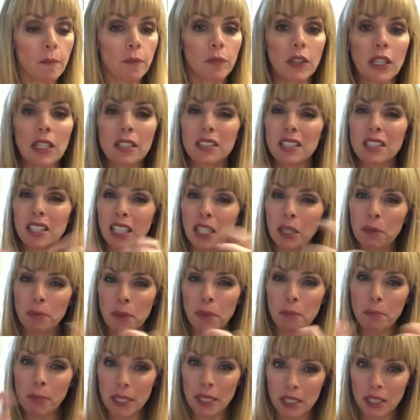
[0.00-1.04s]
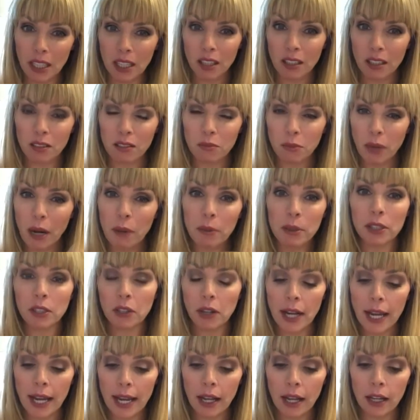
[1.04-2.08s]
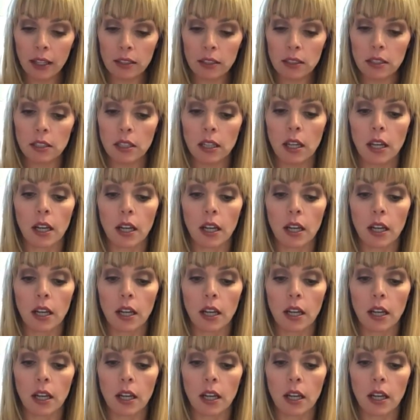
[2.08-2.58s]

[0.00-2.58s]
things to keep them busy, right, with their hands,